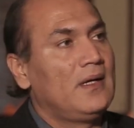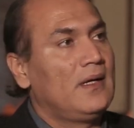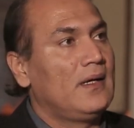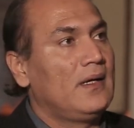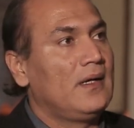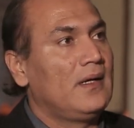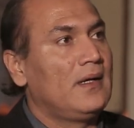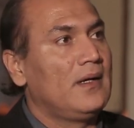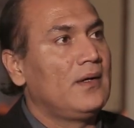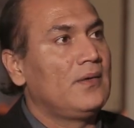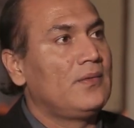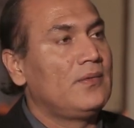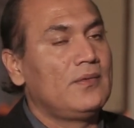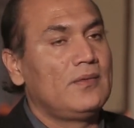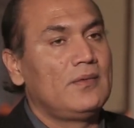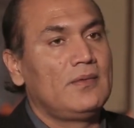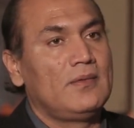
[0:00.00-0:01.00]

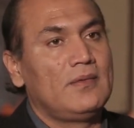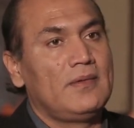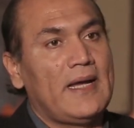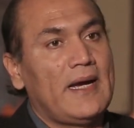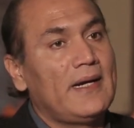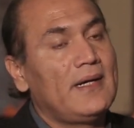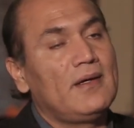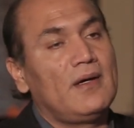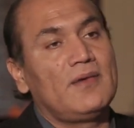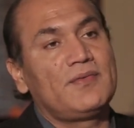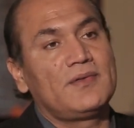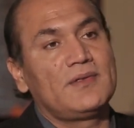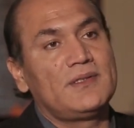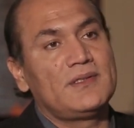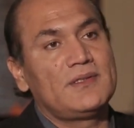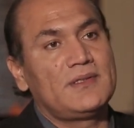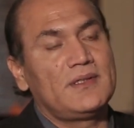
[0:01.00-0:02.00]
who died after
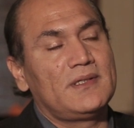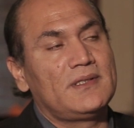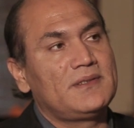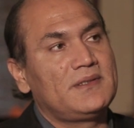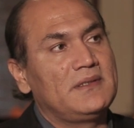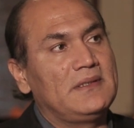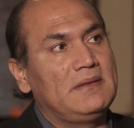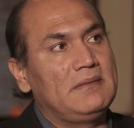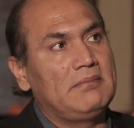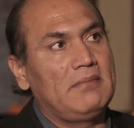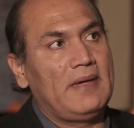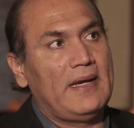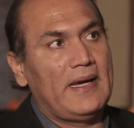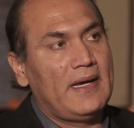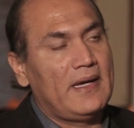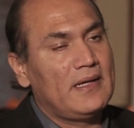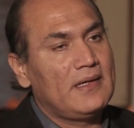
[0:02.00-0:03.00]
the surgery,
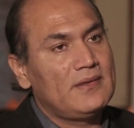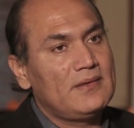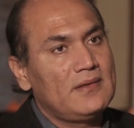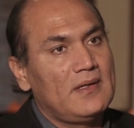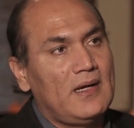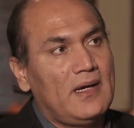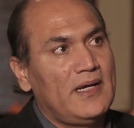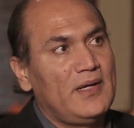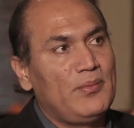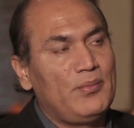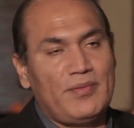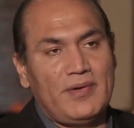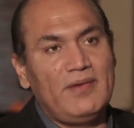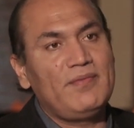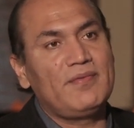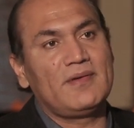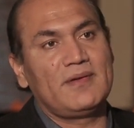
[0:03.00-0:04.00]
and I
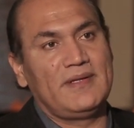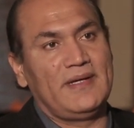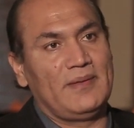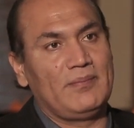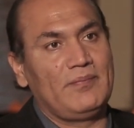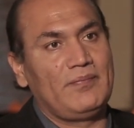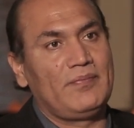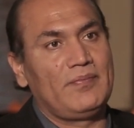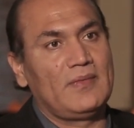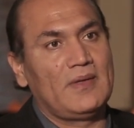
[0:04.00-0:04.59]
pray for them.